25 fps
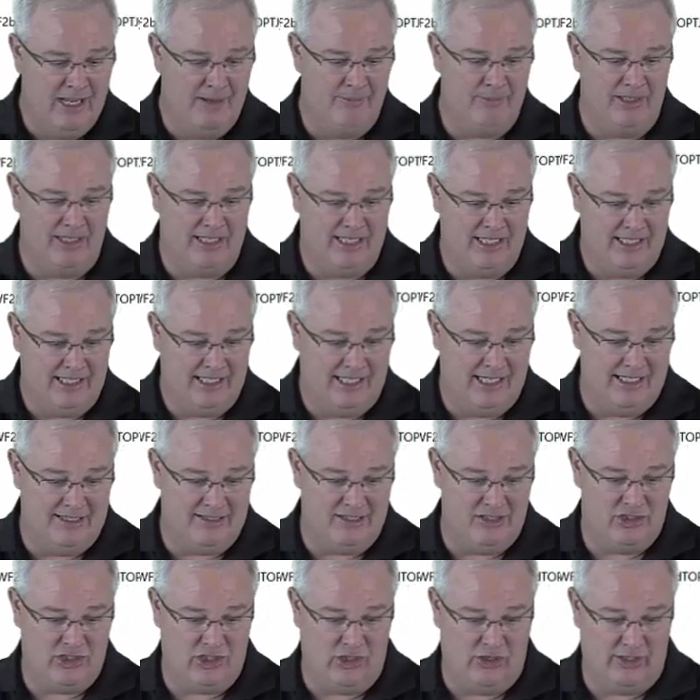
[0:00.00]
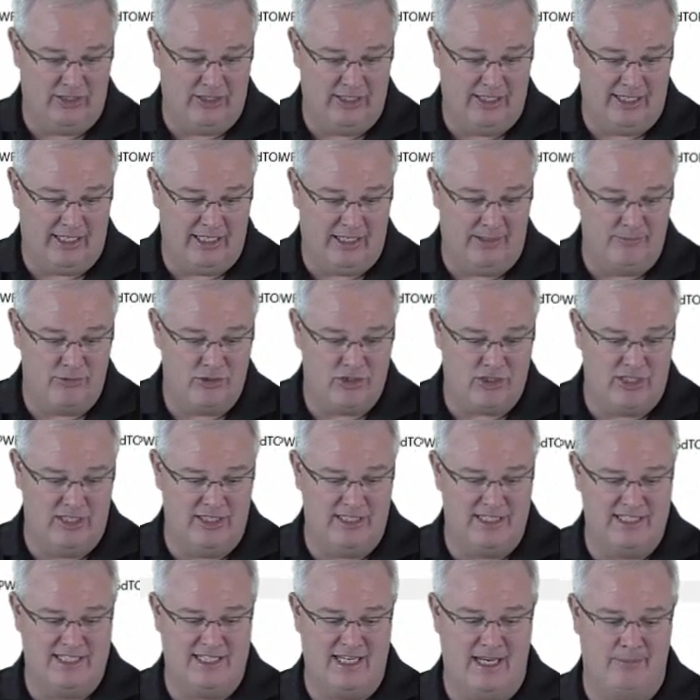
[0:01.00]
I'm going to get the sharing link, and I'm just going
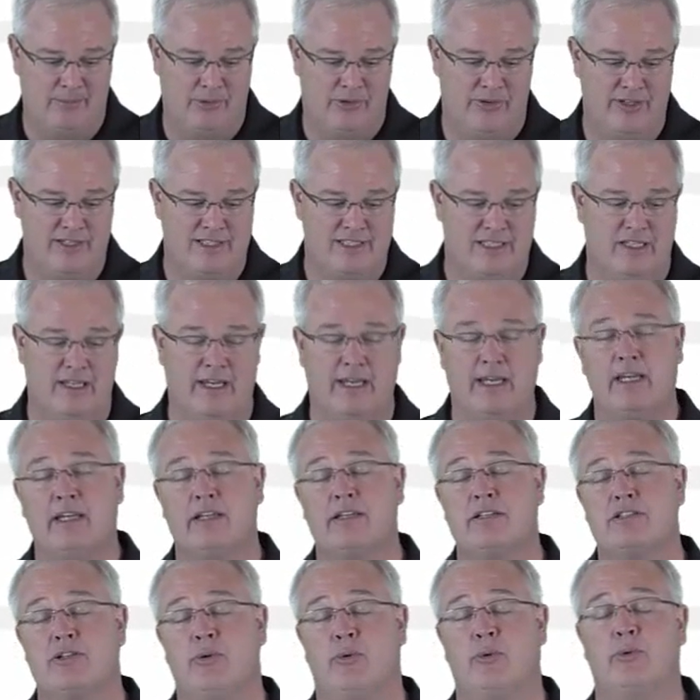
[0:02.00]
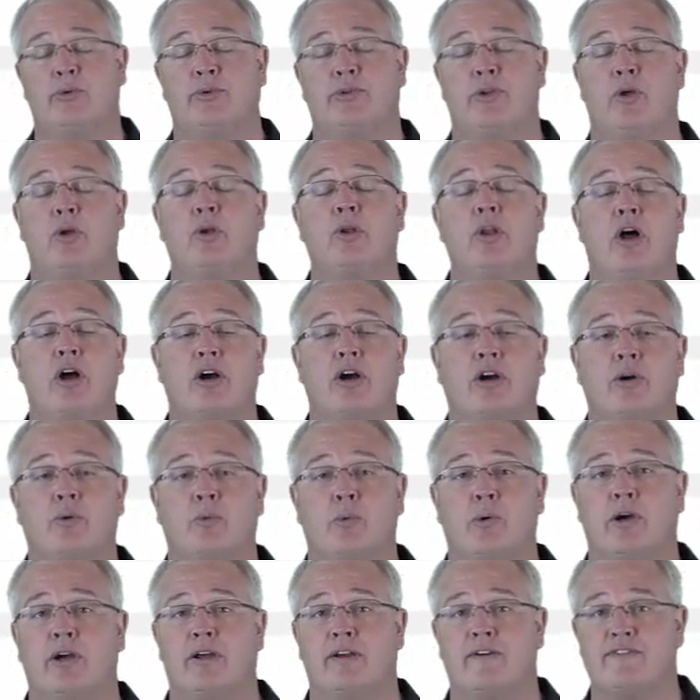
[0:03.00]
to disable this link. So it will no longer
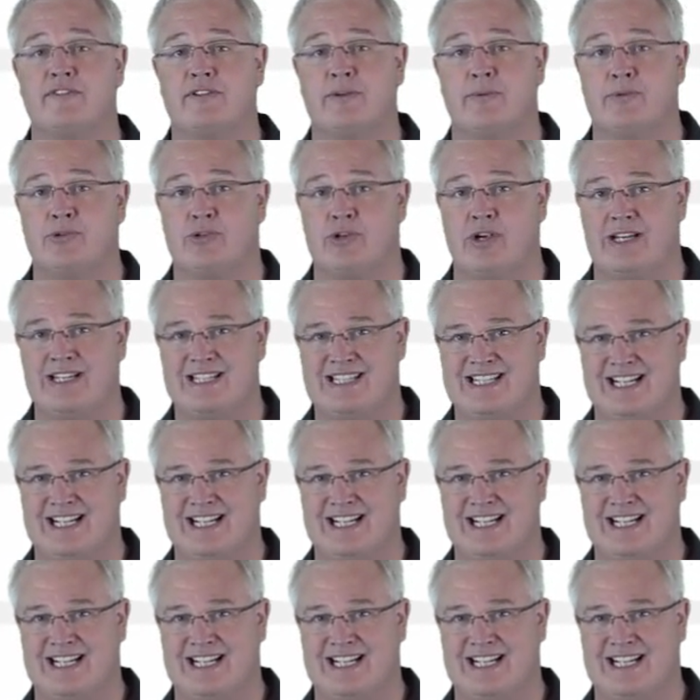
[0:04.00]
work if someone tries